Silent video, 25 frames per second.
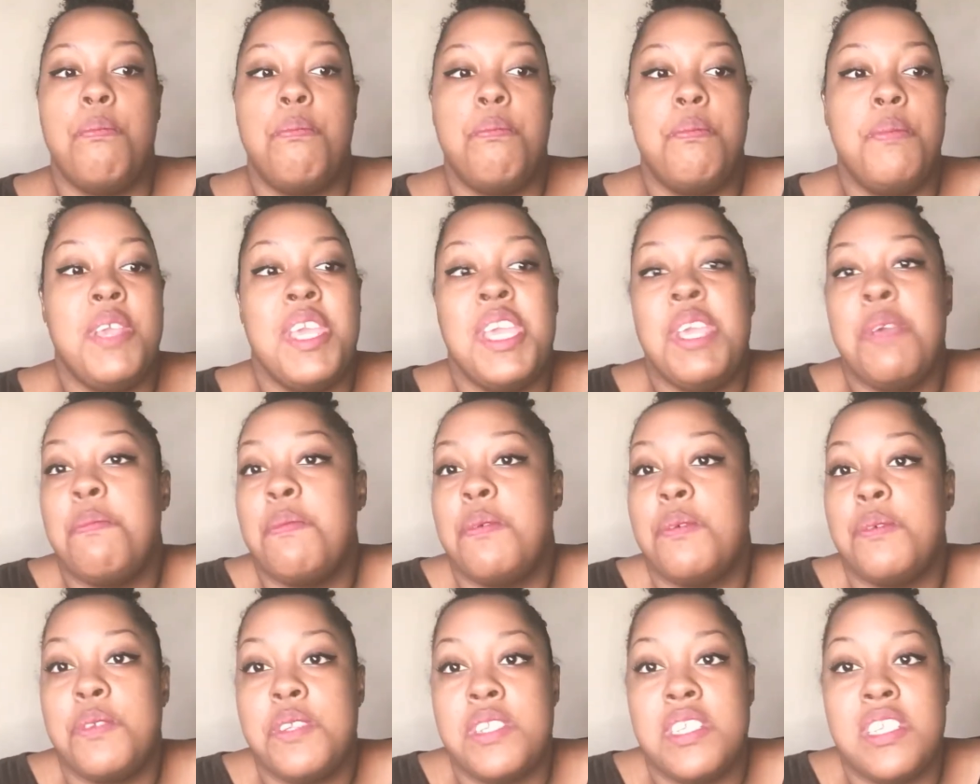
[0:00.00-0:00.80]

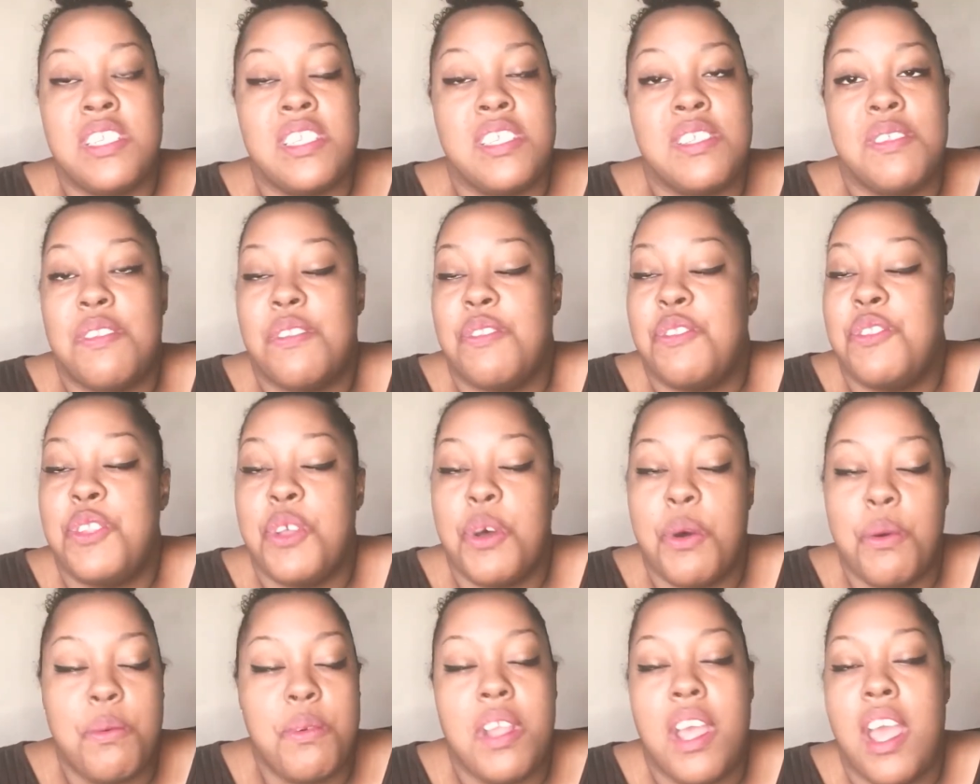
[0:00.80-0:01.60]
people just
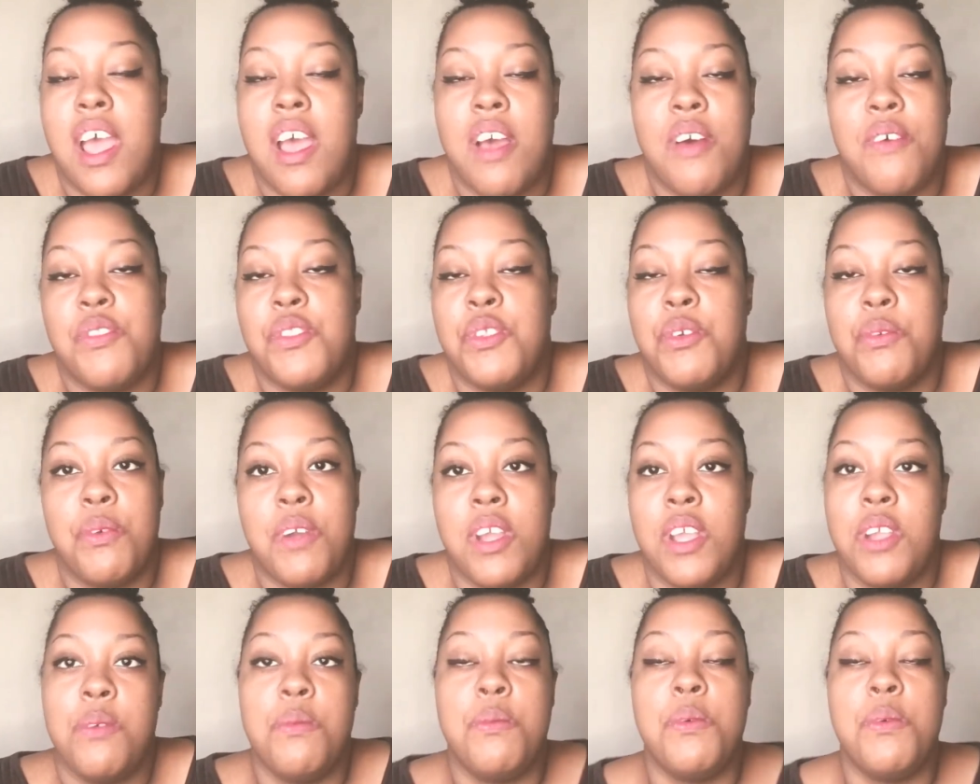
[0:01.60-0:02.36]
don't have the right